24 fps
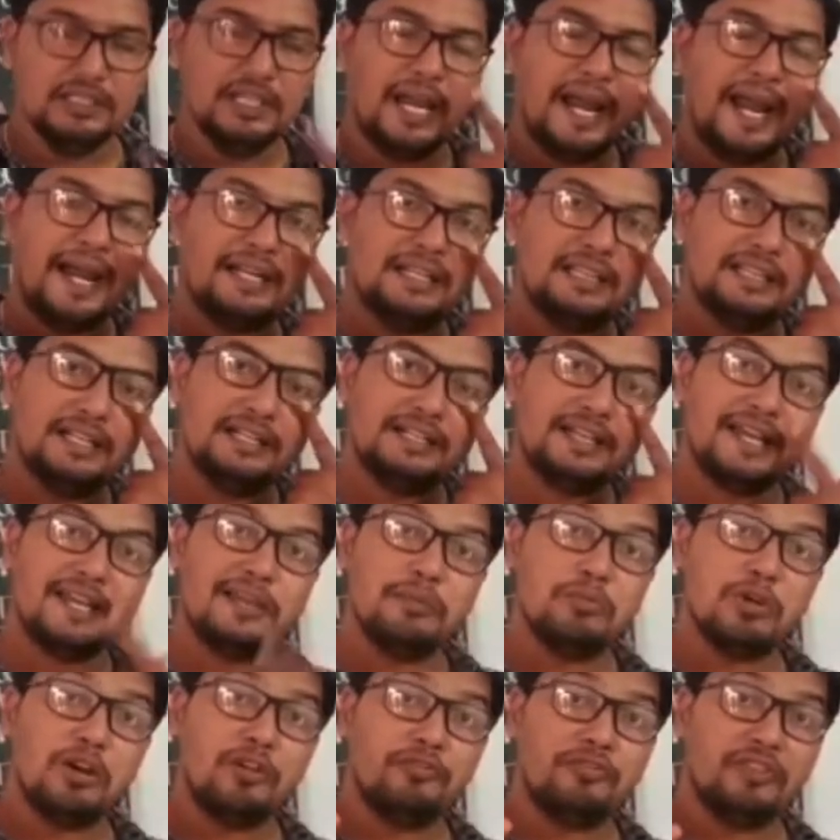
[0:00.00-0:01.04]
At the
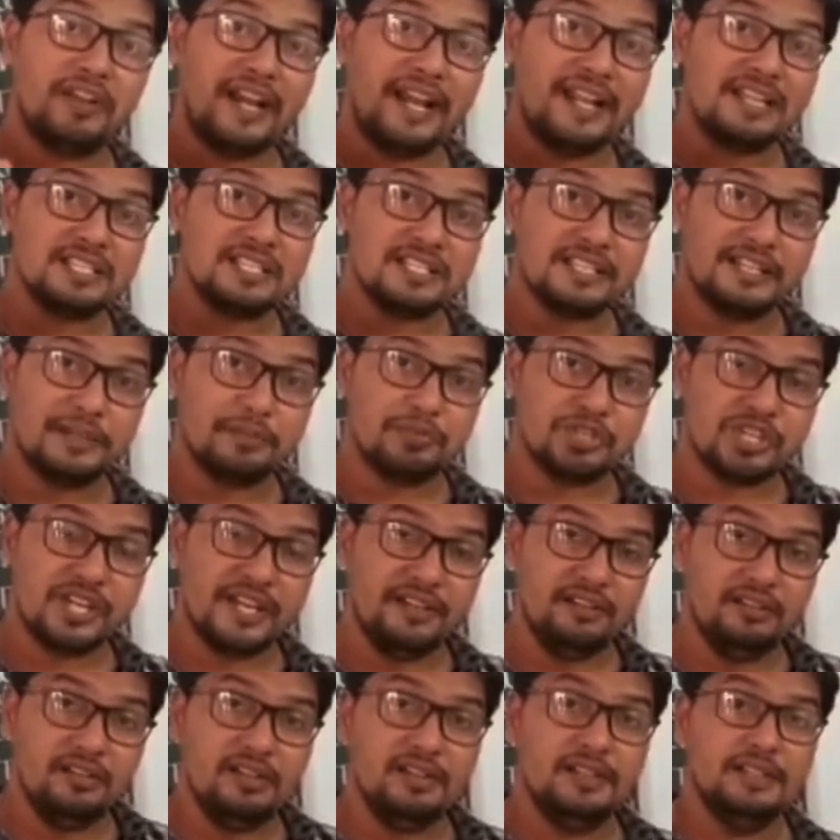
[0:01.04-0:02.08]
time of
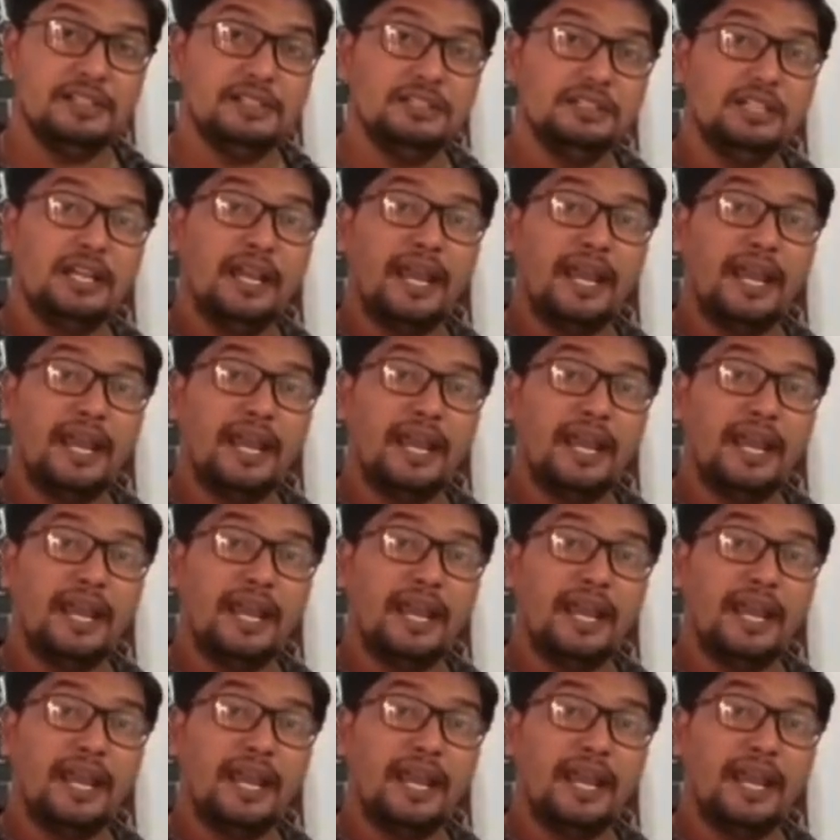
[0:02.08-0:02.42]
transcription,